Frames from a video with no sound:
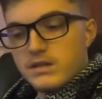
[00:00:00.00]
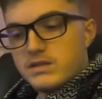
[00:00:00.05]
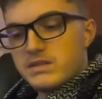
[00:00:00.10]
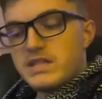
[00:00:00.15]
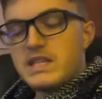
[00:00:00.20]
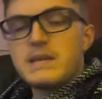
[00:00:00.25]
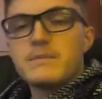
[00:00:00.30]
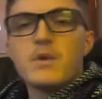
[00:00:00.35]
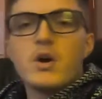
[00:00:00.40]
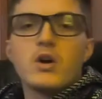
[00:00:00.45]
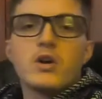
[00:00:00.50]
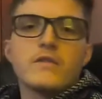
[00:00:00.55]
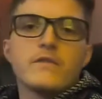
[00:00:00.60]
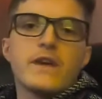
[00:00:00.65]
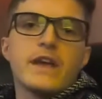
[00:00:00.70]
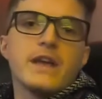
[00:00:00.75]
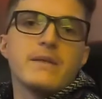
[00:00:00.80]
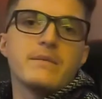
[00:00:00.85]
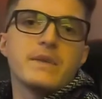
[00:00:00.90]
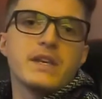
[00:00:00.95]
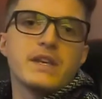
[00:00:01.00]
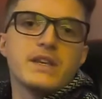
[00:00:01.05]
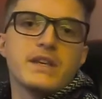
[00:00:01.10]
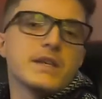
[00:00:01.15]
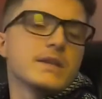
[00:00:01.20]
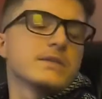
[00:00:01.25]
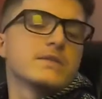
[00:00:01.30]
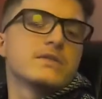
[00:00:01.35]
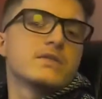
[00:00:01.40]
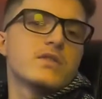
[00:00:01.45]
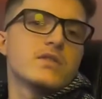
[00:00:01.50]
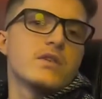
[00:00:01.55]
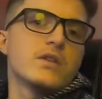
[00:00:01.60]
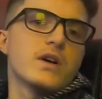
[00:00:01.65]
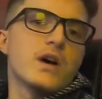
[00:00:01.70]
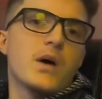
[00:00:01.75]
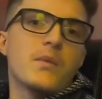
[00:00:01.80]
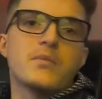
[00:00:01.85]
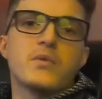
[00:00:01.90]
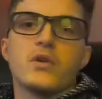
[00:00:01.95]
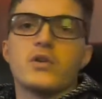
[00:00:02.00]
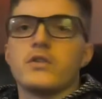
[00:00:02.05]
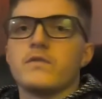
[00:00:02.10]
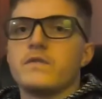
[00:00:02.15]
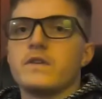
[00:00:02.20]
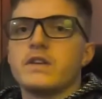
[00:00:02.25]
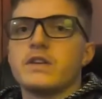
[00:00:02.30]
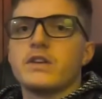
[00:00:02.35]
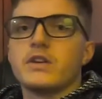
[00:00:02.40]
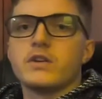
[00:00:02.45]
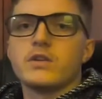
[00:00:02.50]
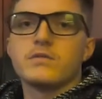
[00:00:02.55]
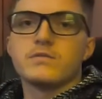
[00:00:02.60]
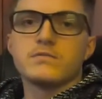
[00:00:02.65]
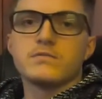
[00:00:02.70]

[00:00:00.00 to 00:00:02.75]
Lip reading: demotivate me to upload a video.